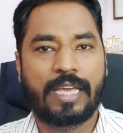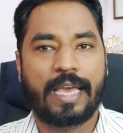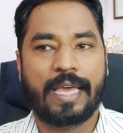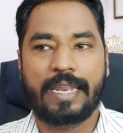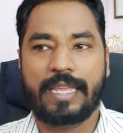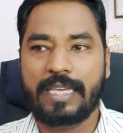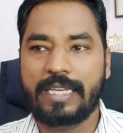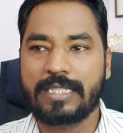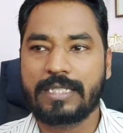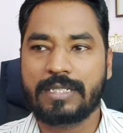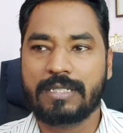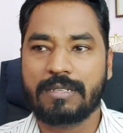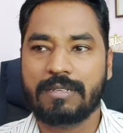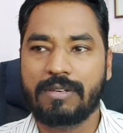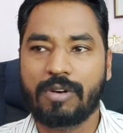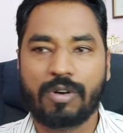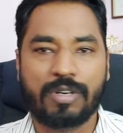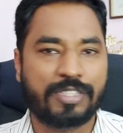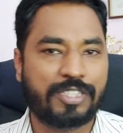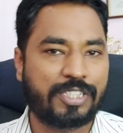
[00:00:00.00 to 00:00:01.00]
and he's
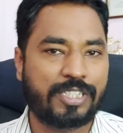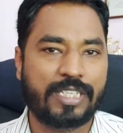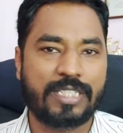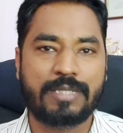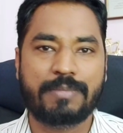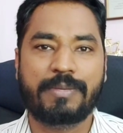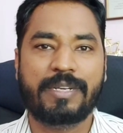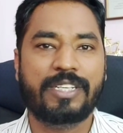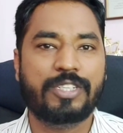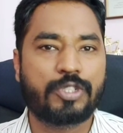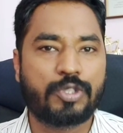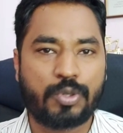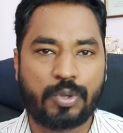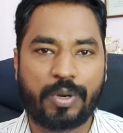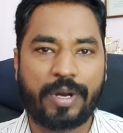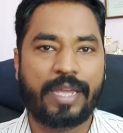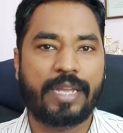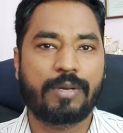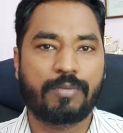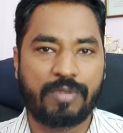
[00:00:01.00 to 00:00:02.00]
or she has been
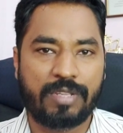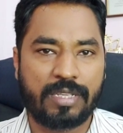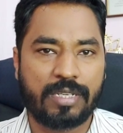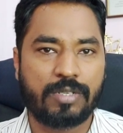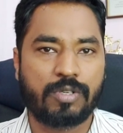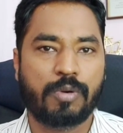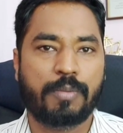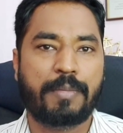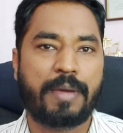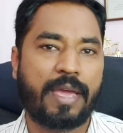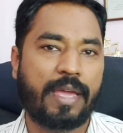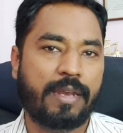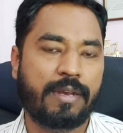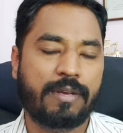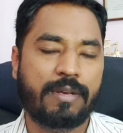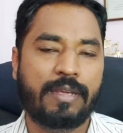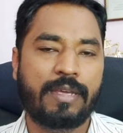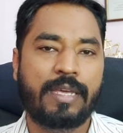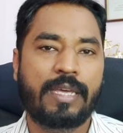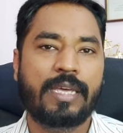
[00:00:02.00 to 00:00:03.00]
trained in the
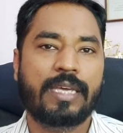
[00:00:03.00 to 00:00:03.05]
domain,